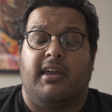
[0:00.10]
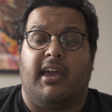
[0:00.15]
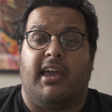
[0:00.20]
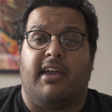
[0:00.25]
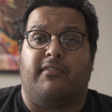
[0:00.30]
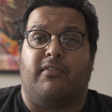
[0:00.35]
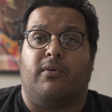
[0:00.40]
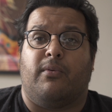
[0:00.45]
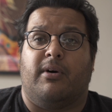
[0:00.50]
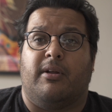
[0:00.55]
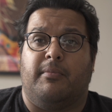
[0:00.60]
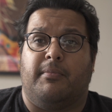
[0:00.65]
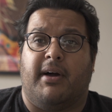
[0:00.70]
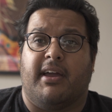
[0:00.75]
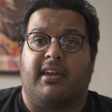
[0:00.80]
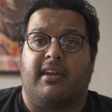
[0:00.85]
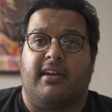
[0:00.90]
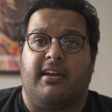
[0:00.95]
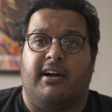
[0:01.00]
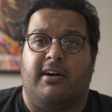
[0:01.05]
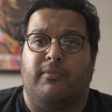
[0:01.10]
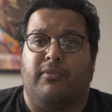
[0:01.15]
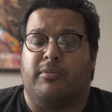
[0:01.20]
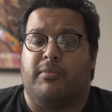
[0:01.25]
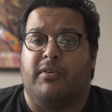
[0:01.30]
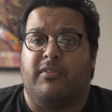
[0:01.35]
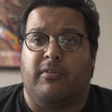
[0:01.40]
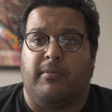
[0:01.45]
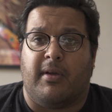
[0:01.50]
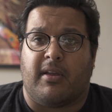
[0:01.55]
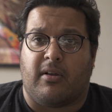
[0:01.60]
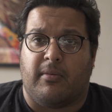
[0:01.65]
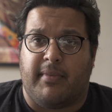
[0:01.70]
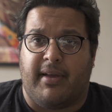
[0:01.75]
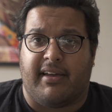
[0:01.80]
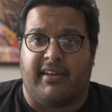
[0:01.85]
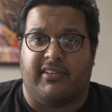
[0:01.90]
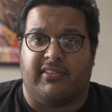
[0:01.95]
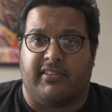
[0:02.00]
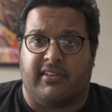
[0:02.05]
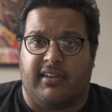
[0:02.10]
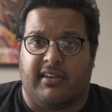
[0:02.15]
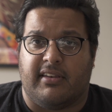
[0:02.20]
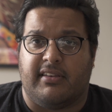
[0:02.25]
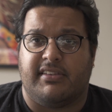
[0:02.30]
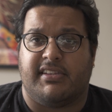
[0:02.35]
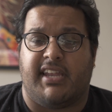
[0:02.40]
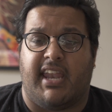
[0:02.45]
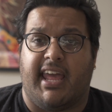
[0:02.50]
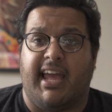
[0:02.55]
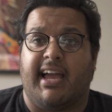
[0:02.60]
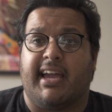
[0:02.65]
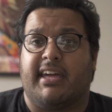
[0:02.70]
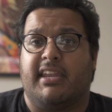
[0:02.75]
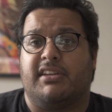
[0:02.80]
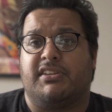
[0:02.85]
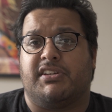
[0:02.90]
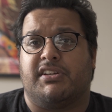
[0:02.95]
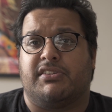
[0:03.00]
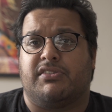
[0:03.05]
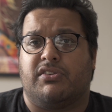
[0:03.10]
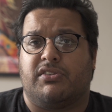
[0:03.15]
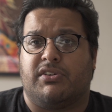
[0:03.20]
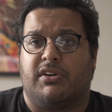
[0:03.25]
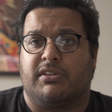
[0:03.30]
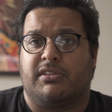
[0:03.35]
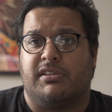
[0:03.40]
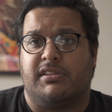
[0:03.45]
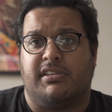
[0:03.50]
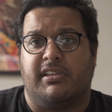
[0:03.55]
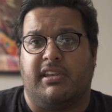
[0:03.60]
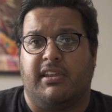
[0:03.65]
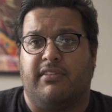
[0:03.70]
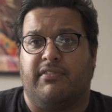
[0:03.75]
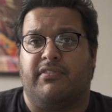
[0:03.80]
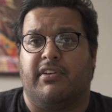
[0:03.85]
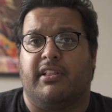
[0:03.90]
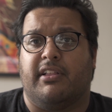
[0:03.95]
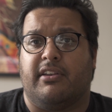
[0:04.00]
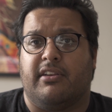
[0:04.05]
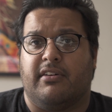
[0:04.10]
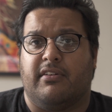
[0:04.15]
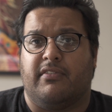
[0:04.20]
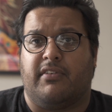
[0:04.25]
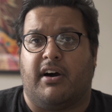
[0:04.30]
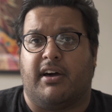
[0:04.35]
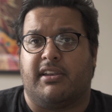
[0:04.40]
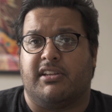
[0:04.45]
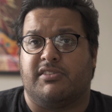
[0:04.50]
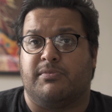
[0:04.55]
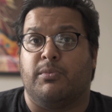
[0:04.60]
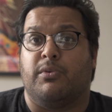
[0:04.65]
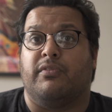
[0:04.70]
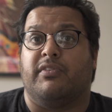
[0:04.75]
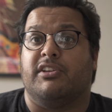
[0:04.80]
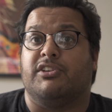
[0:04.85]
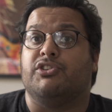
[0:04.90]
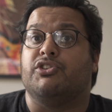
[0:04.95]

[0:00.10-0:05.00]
Hey everyone, Micah with MovieMaker magazine. Today I got a chance to talk to Denis Villeneuve on his movie